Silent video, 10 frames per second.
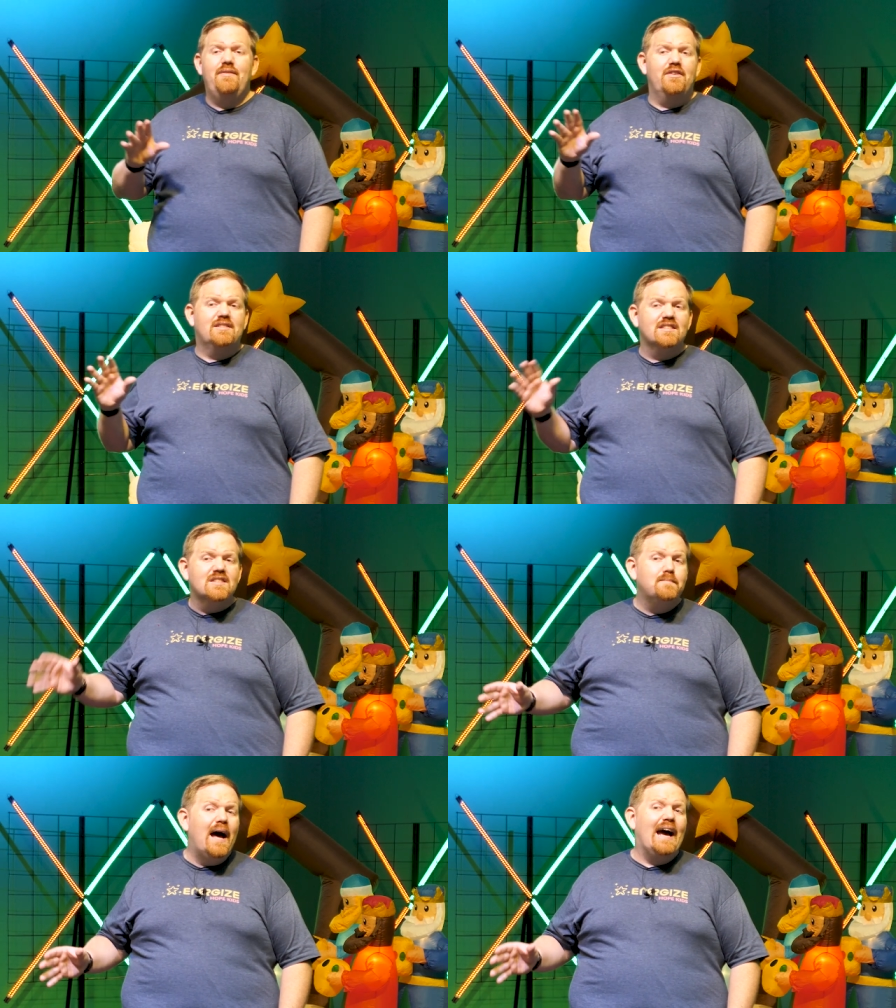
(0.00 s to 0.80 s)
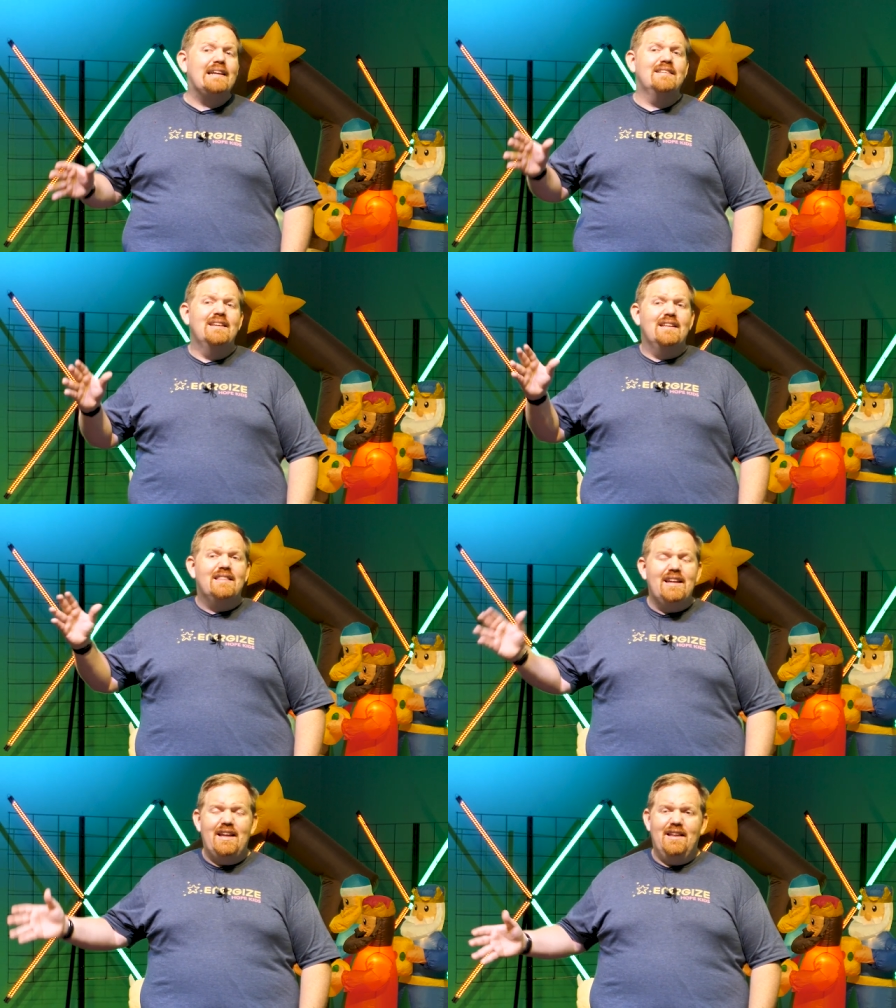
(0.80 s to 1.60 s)
even suspect
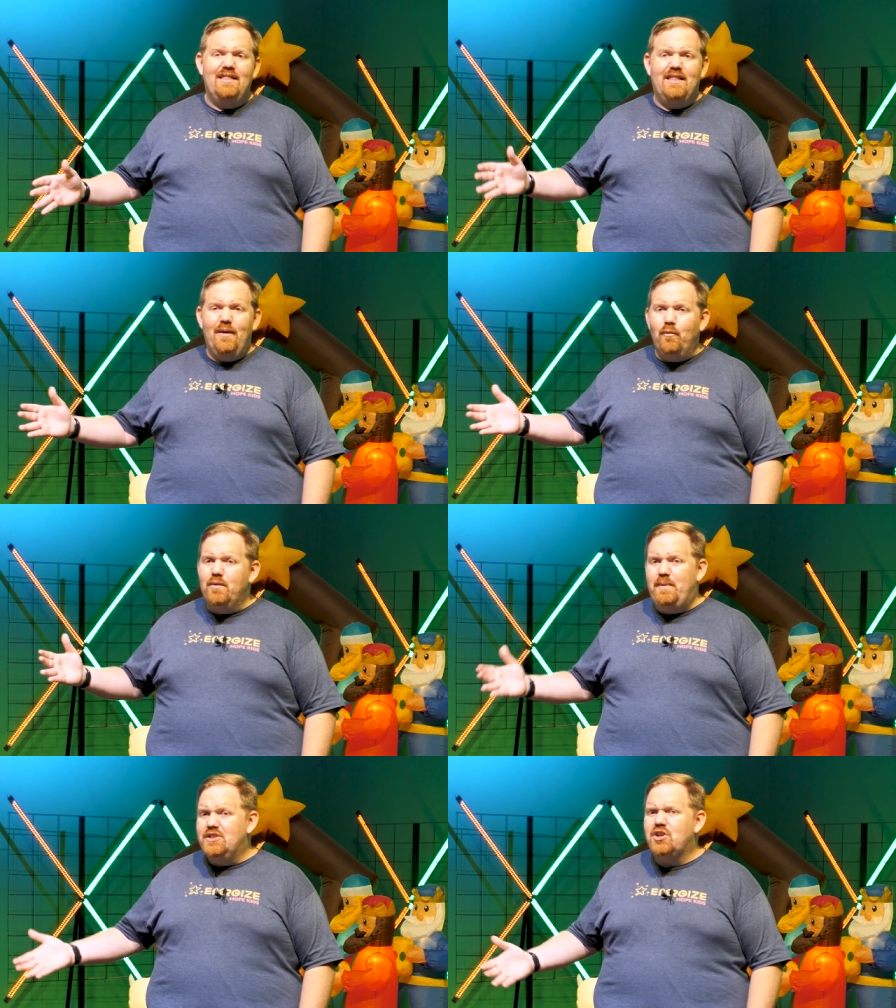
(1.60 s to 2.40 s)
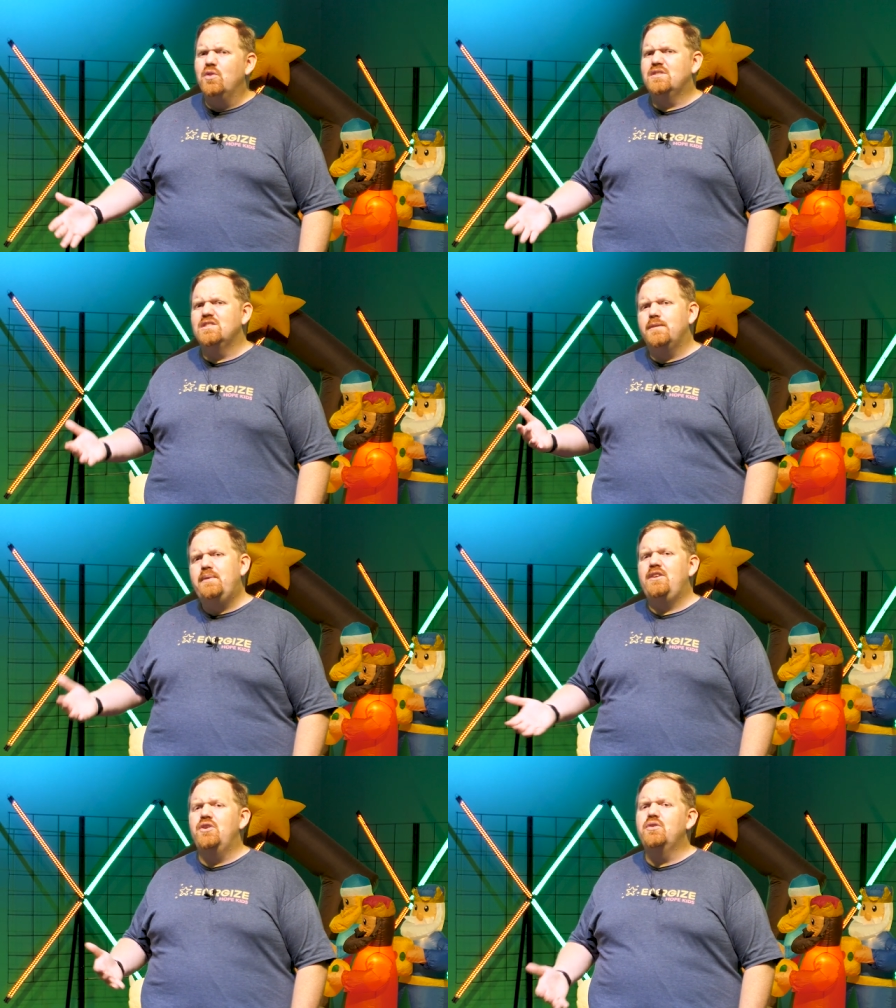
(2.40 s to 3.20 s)
that, he, that would be chosen to
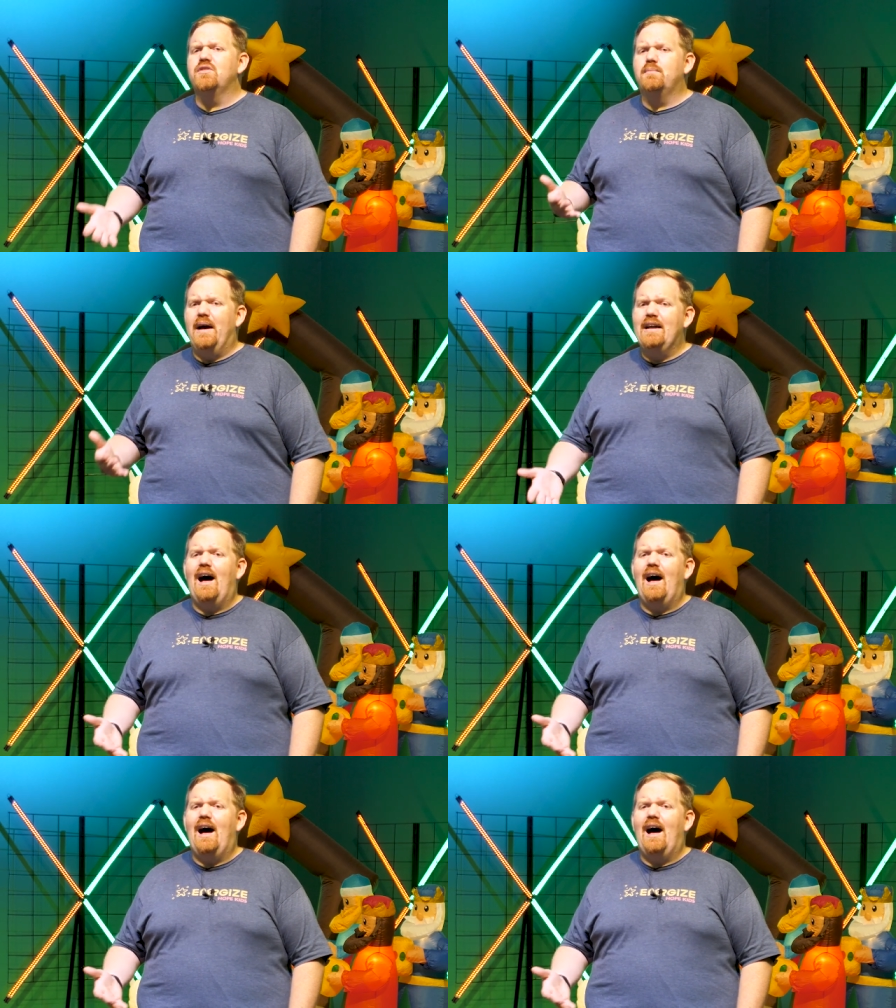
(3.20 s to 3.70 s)
be used by